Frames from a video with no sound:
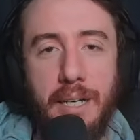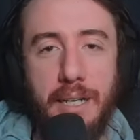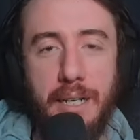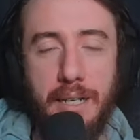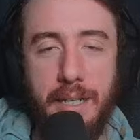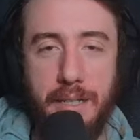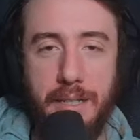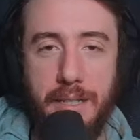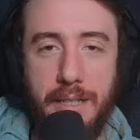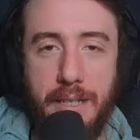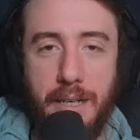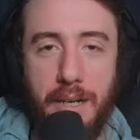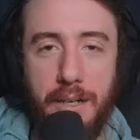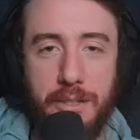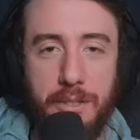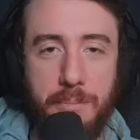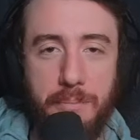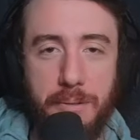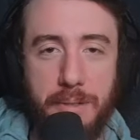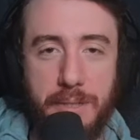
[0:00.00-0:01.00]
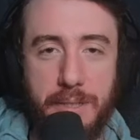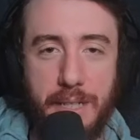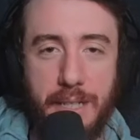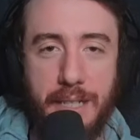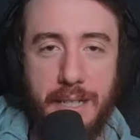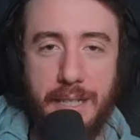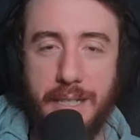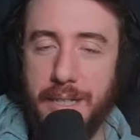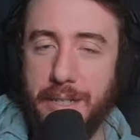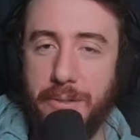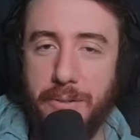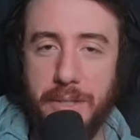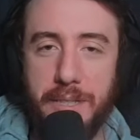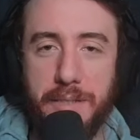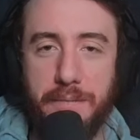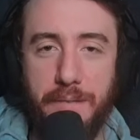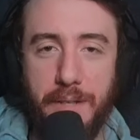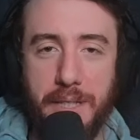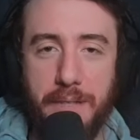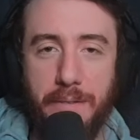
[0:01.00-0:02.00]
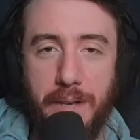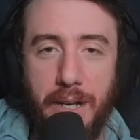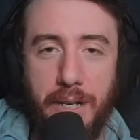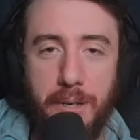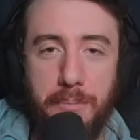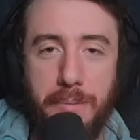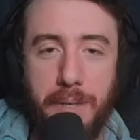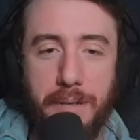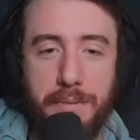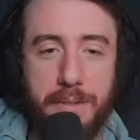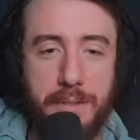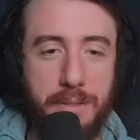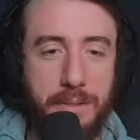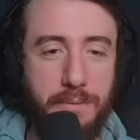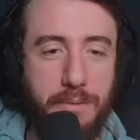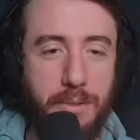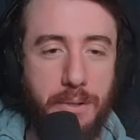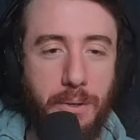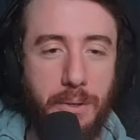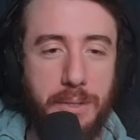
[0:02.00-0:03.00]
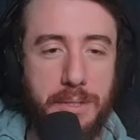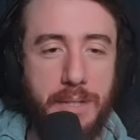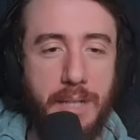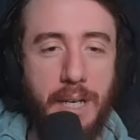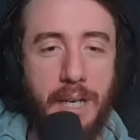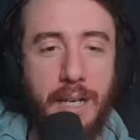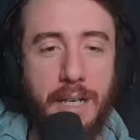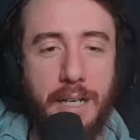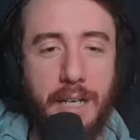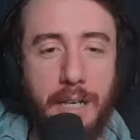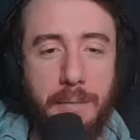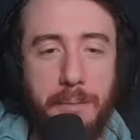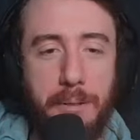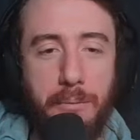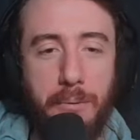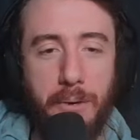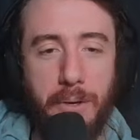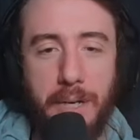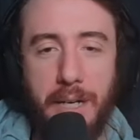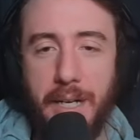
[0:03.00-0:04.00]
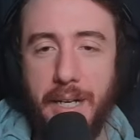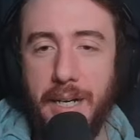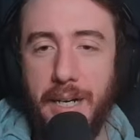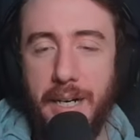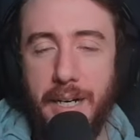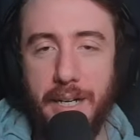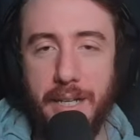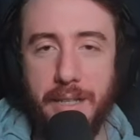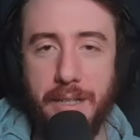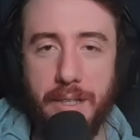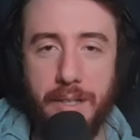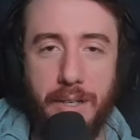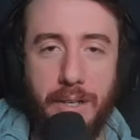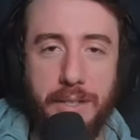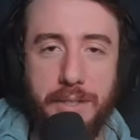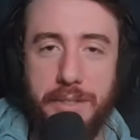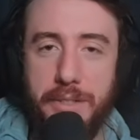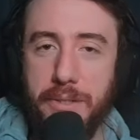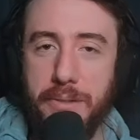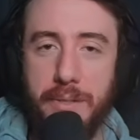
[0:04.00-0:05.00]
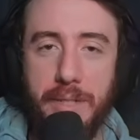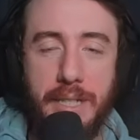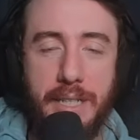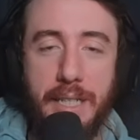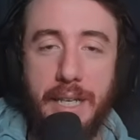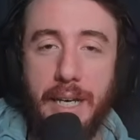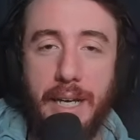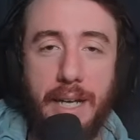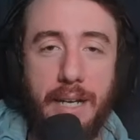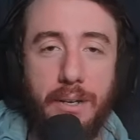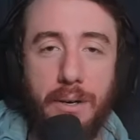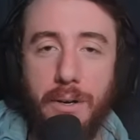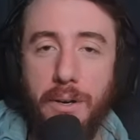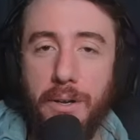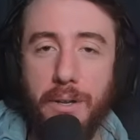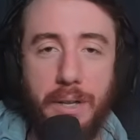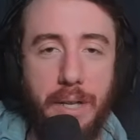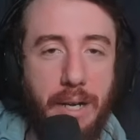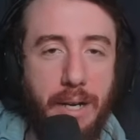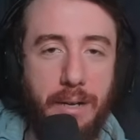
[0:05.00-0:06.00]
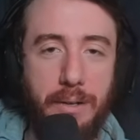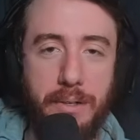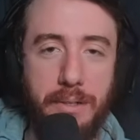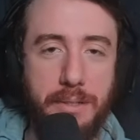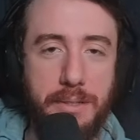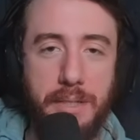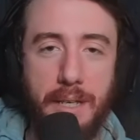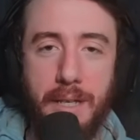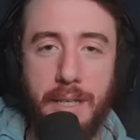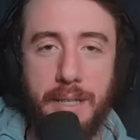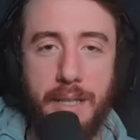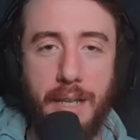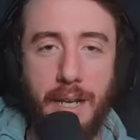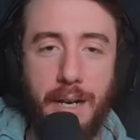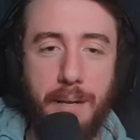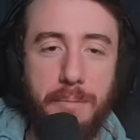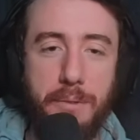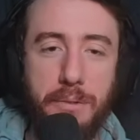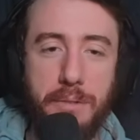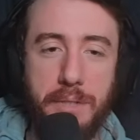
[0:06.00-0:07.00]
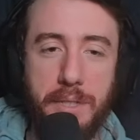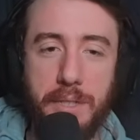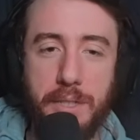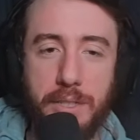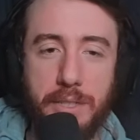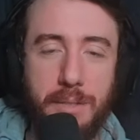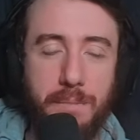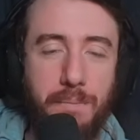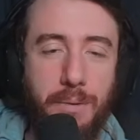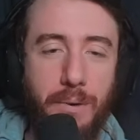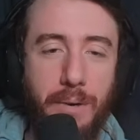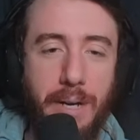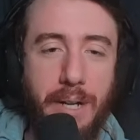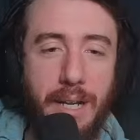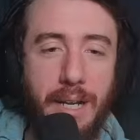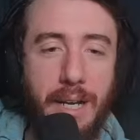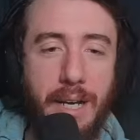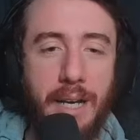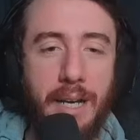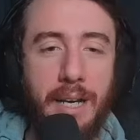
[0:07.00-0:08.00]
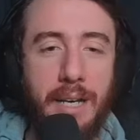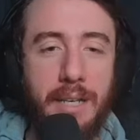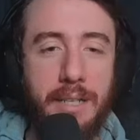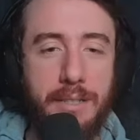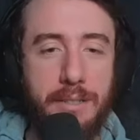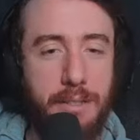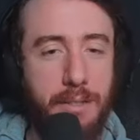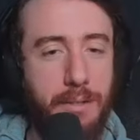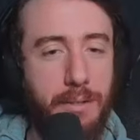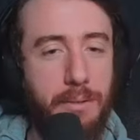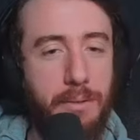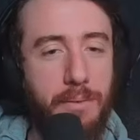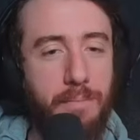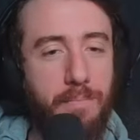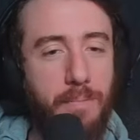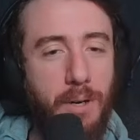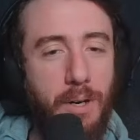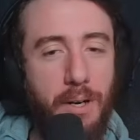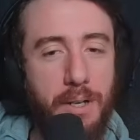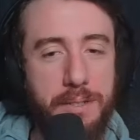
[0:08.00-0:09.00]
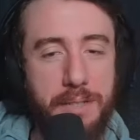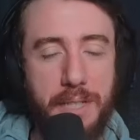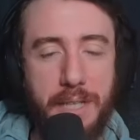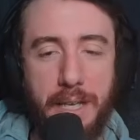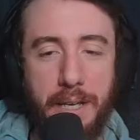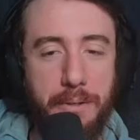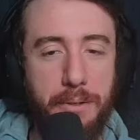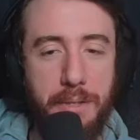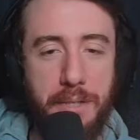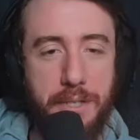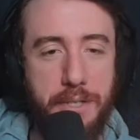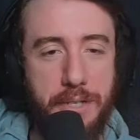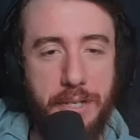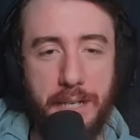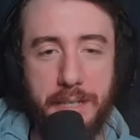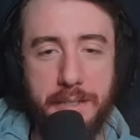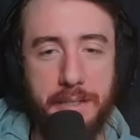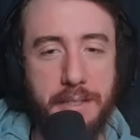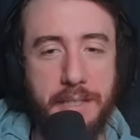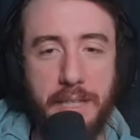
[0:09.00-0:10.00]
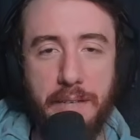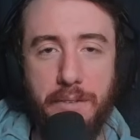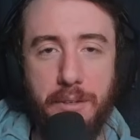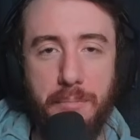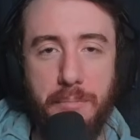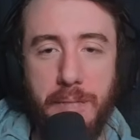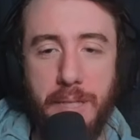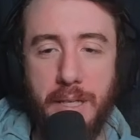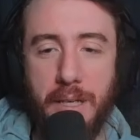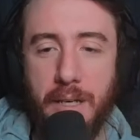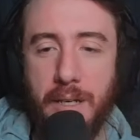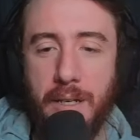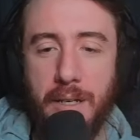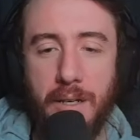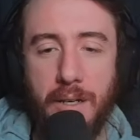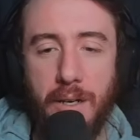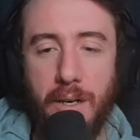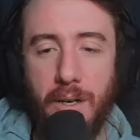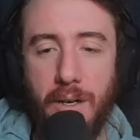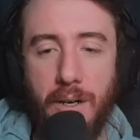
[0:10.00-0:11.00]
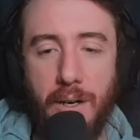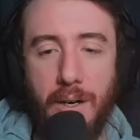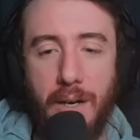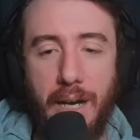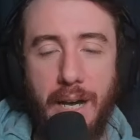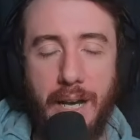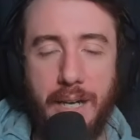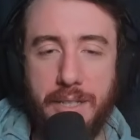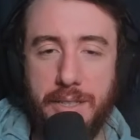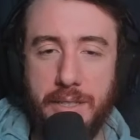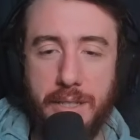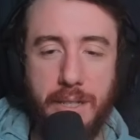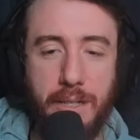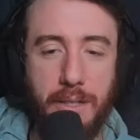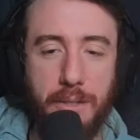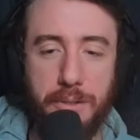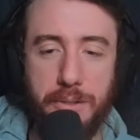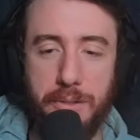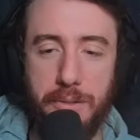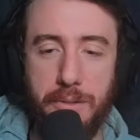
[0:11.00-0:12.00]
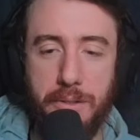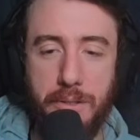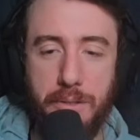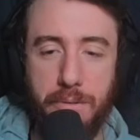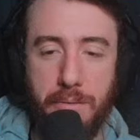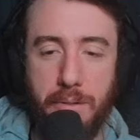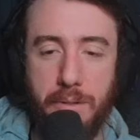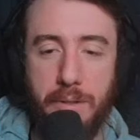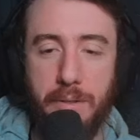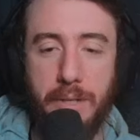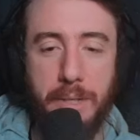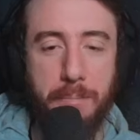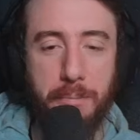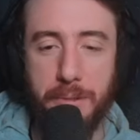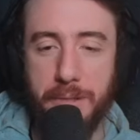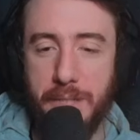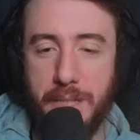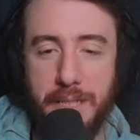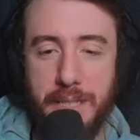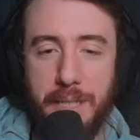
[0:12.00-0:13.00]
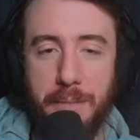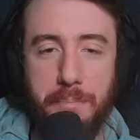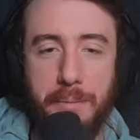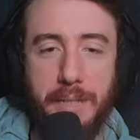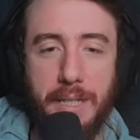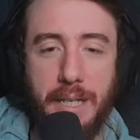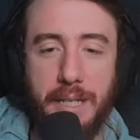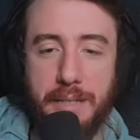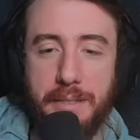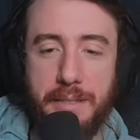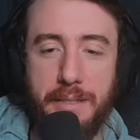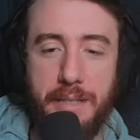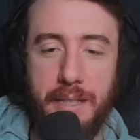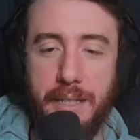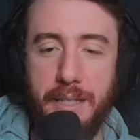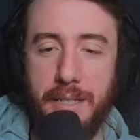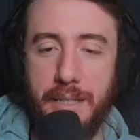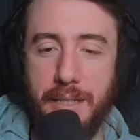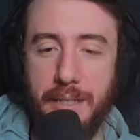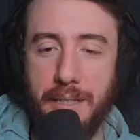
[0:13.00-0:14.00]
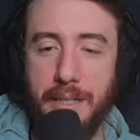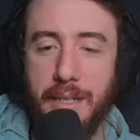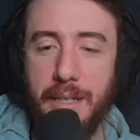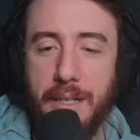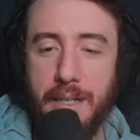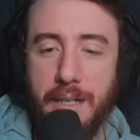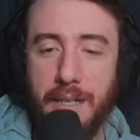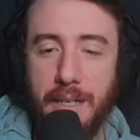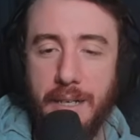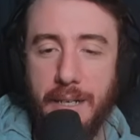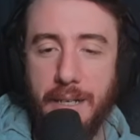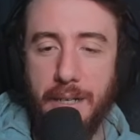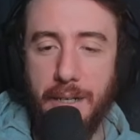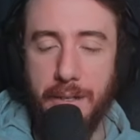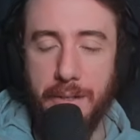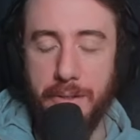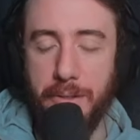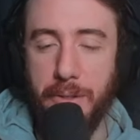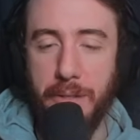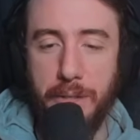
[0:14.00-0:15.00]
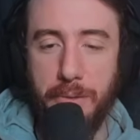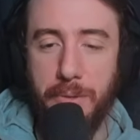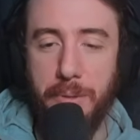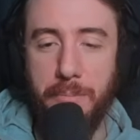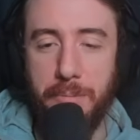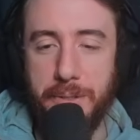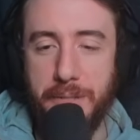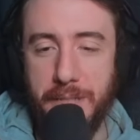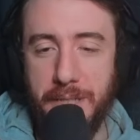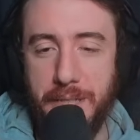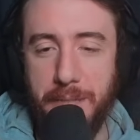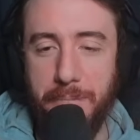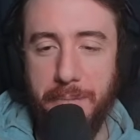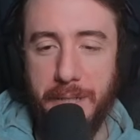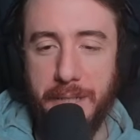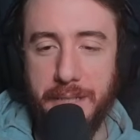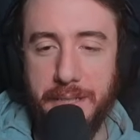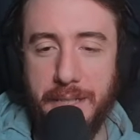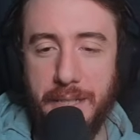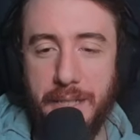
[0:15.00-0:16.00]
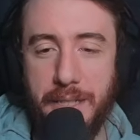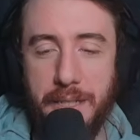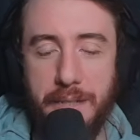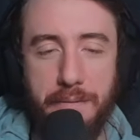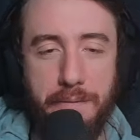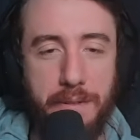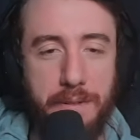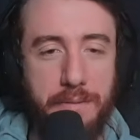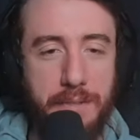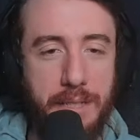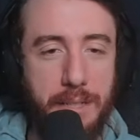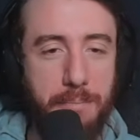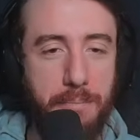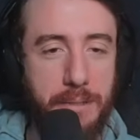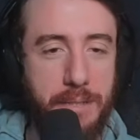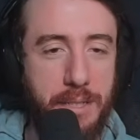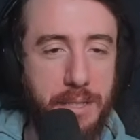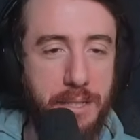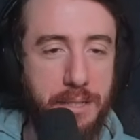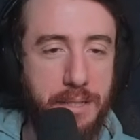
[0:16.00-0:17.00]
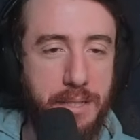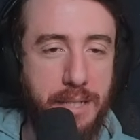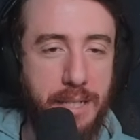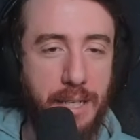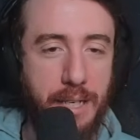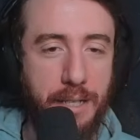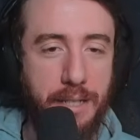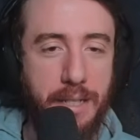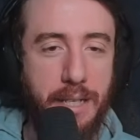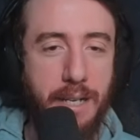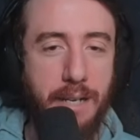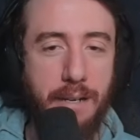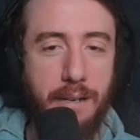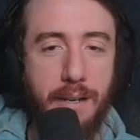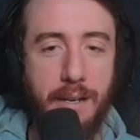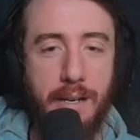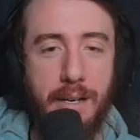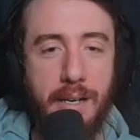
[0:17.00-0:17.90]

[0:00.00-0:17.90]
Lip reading: The 100% increased effect of Herald buffs is, of course, going to be working on the Lost Unity and all the Heralds that I'm using to support it. So altogether, this chest is giving me actually closer to 30% DPS than the 33% DPS than the 15% you see down there.